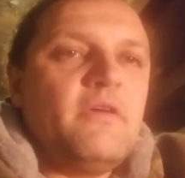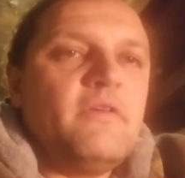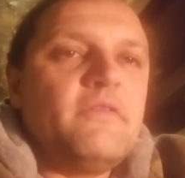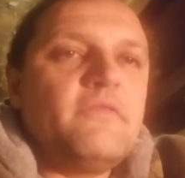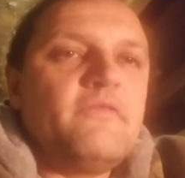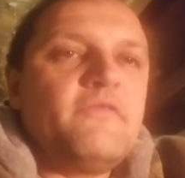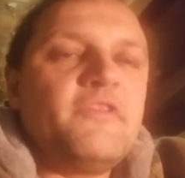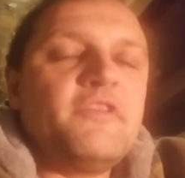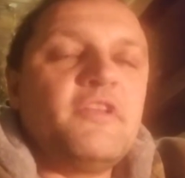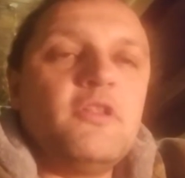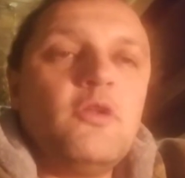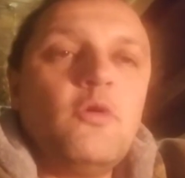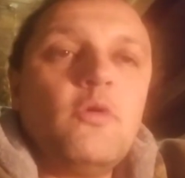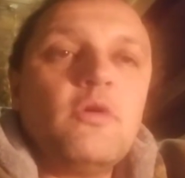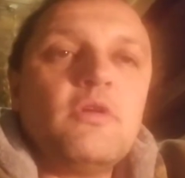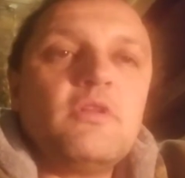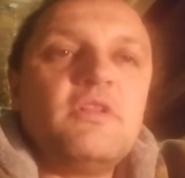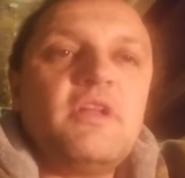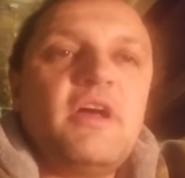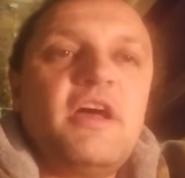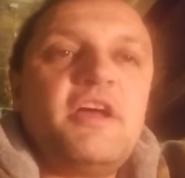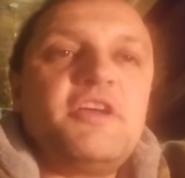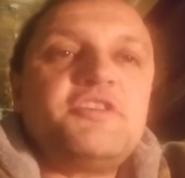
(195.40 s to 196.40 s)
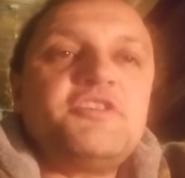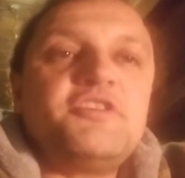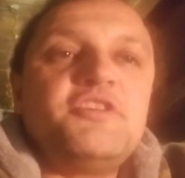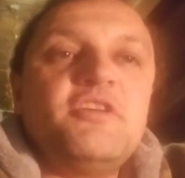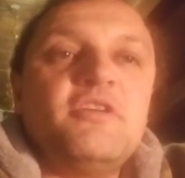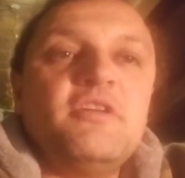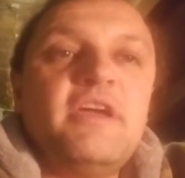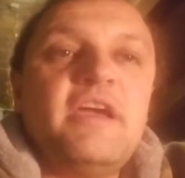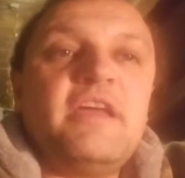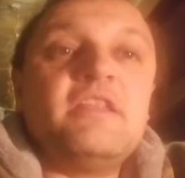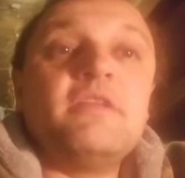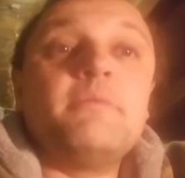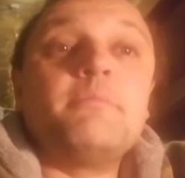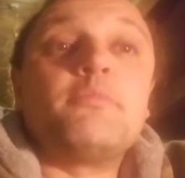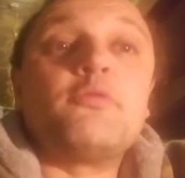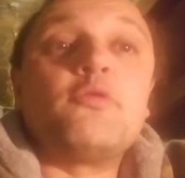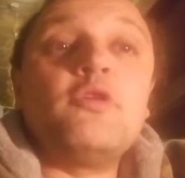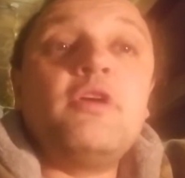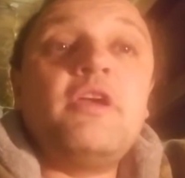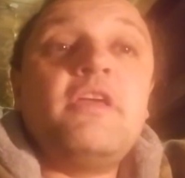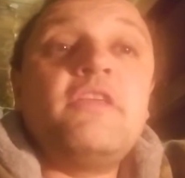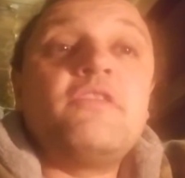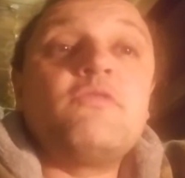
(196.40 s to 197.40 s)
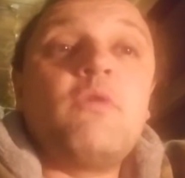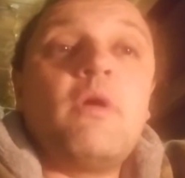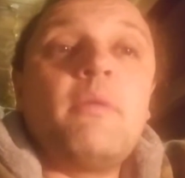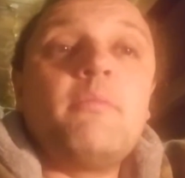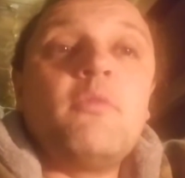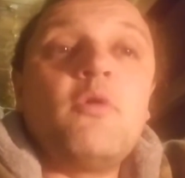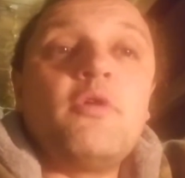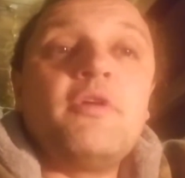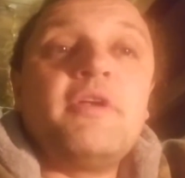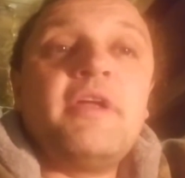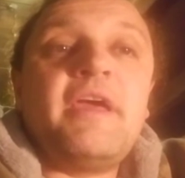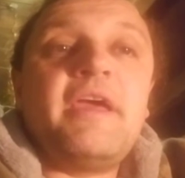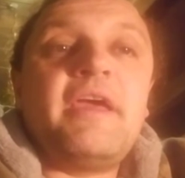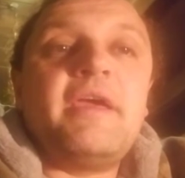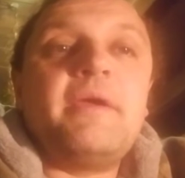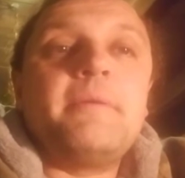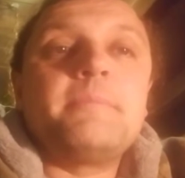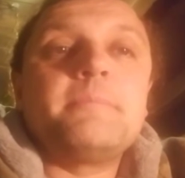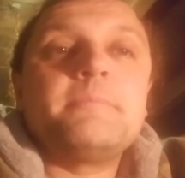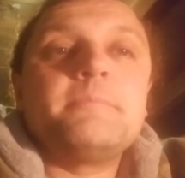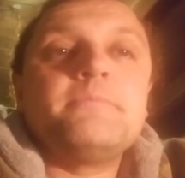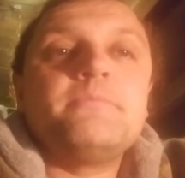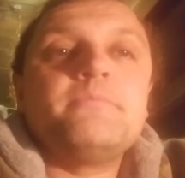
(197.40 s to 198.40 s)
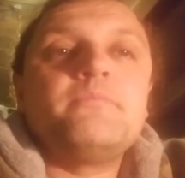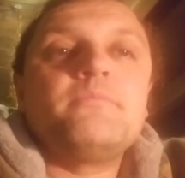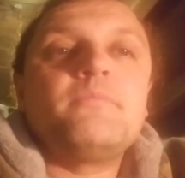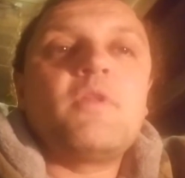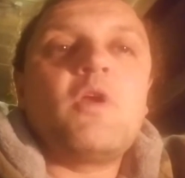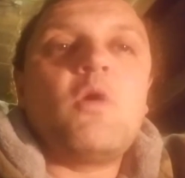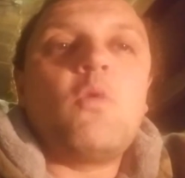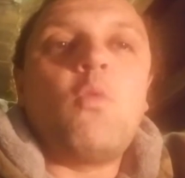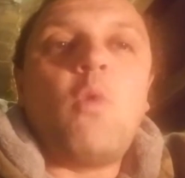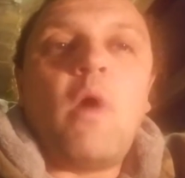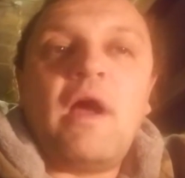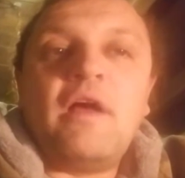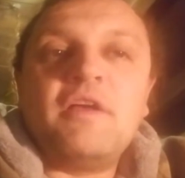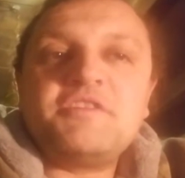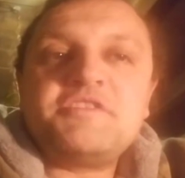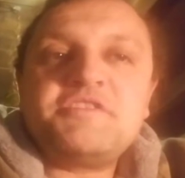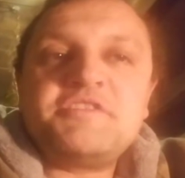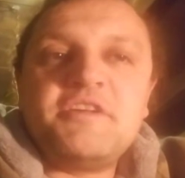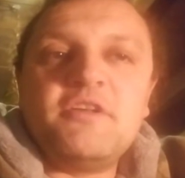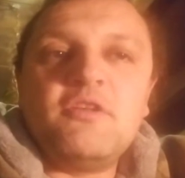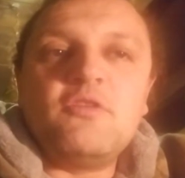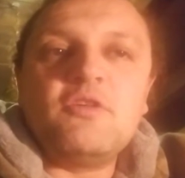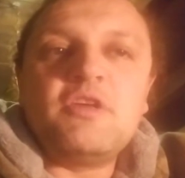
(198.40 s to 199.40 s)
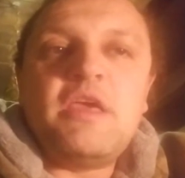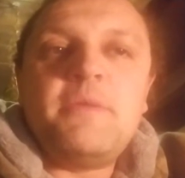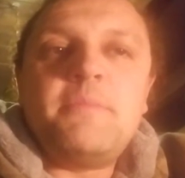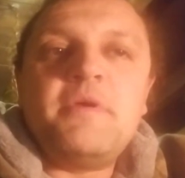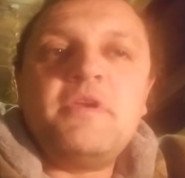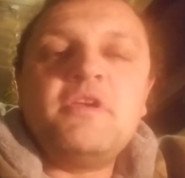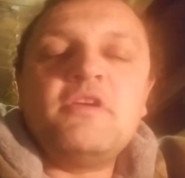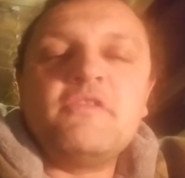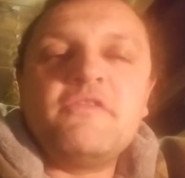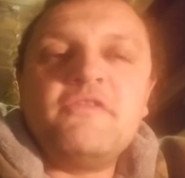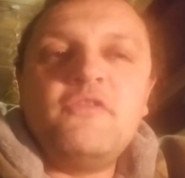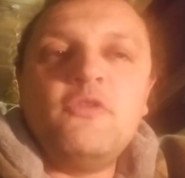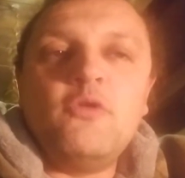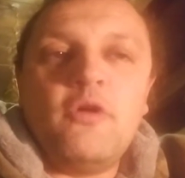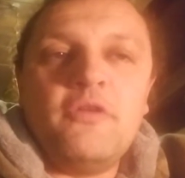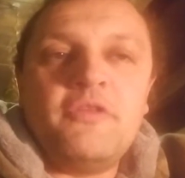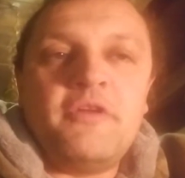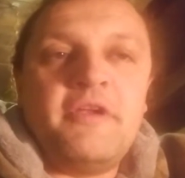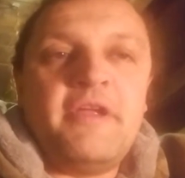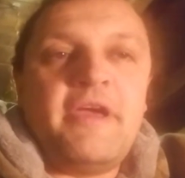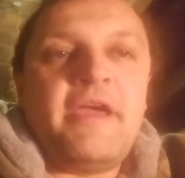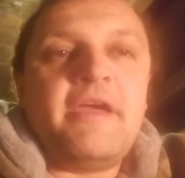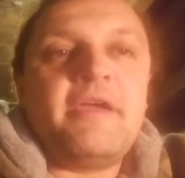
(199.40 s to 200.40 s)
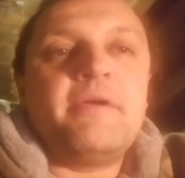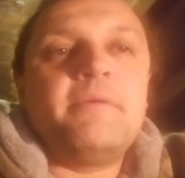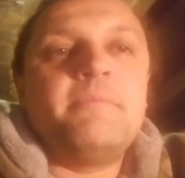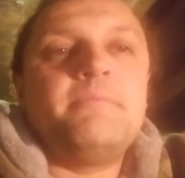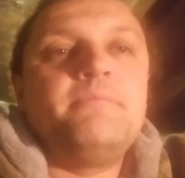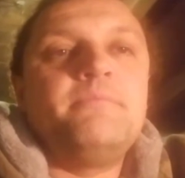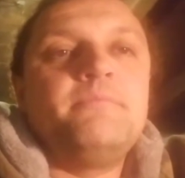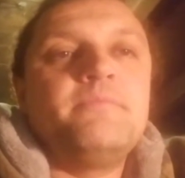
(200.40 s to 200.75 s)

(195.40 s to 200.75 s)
For the lower class, you're letting them breathe one more day while still keeping your foot on their neck.